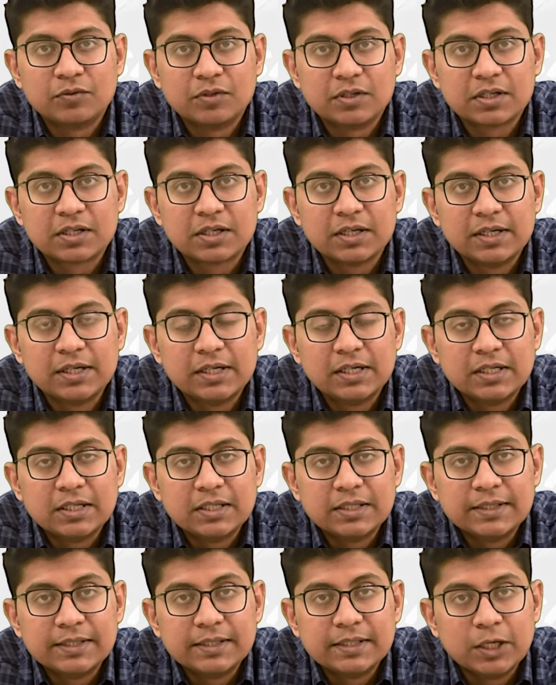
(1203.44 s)
work,
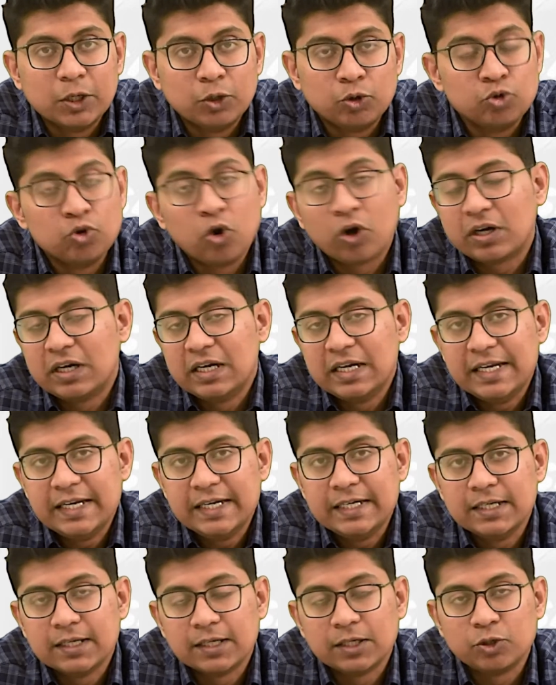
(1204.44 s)
do not
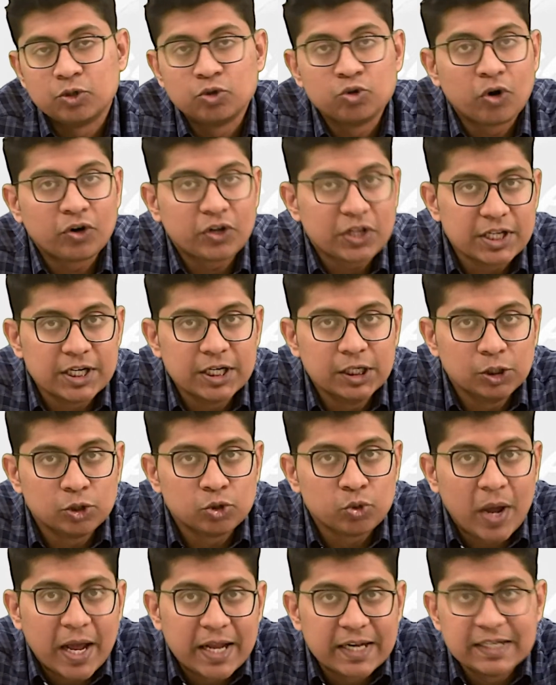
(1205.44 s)
yield
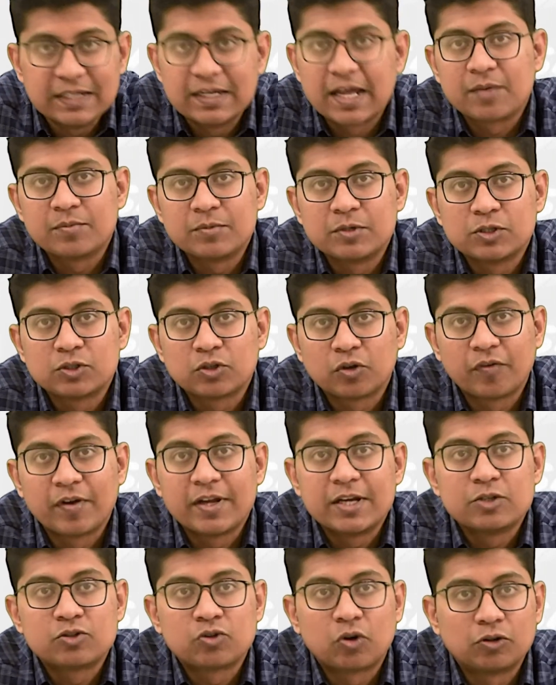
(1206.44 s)
to any diamonds of
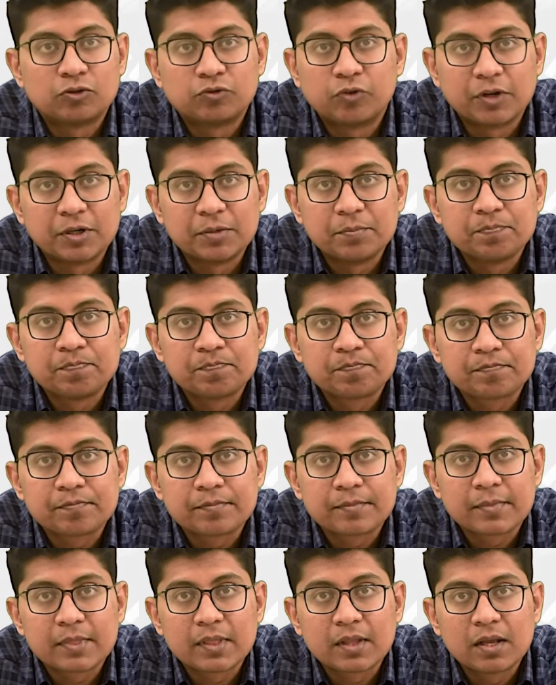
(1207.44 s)
any sort for him.
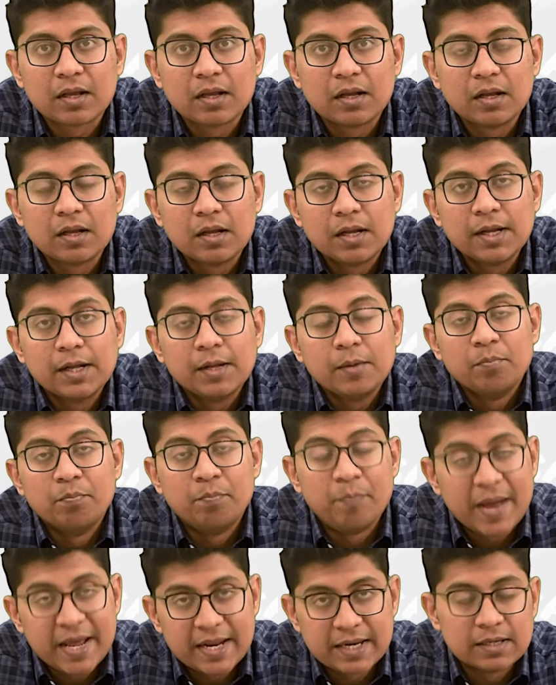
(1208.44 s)

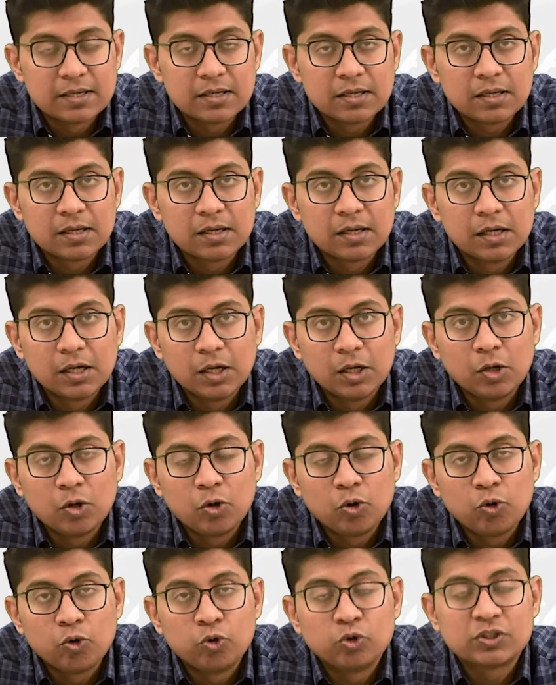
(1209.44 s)
Ben,
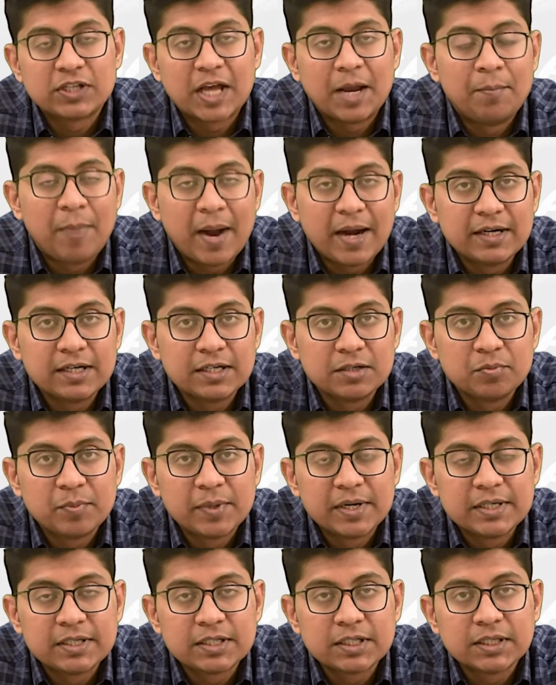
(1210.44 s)
whose
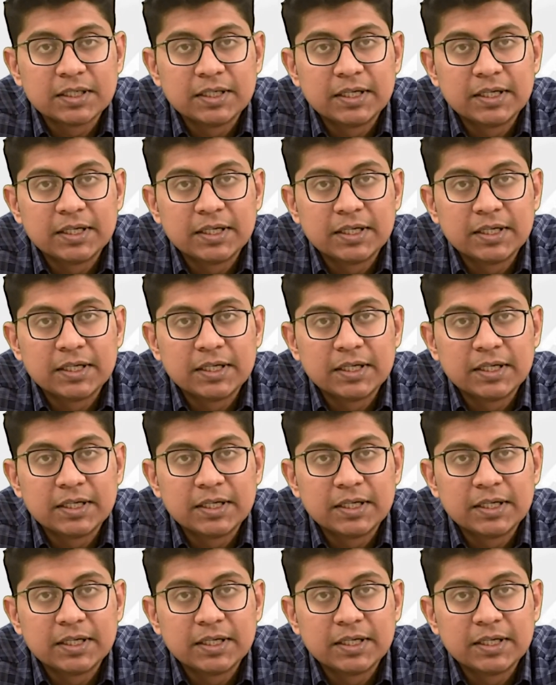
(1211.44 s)
abandonment